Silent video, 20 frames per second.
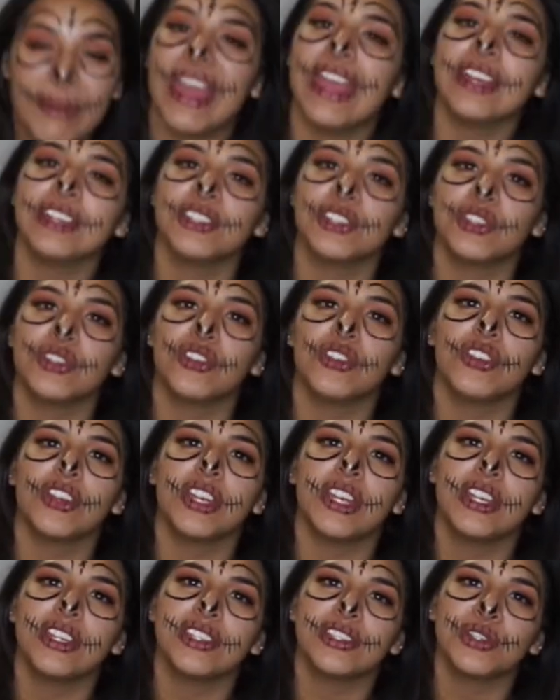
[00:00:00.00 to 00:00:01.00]

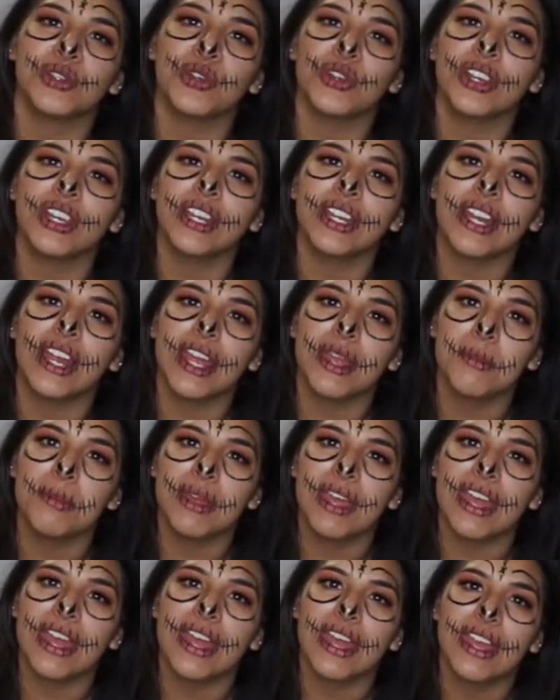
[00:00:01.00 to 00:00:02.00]
backstory, Tori and I
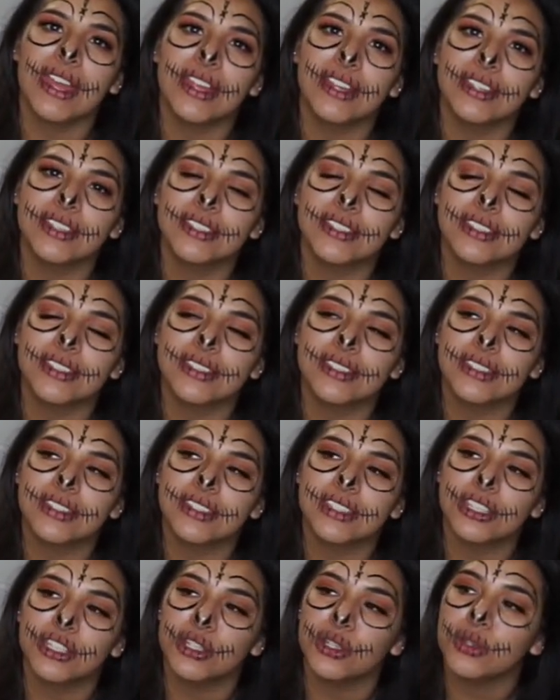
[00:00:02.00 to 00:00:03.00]
met
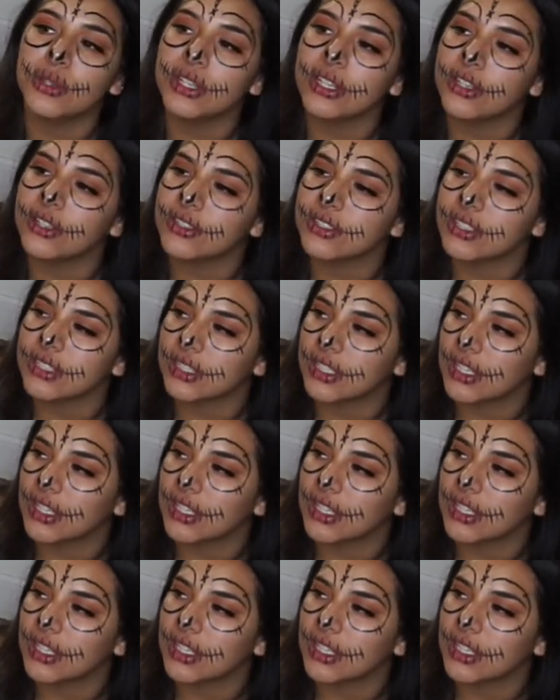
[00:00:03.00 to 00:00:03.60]
two years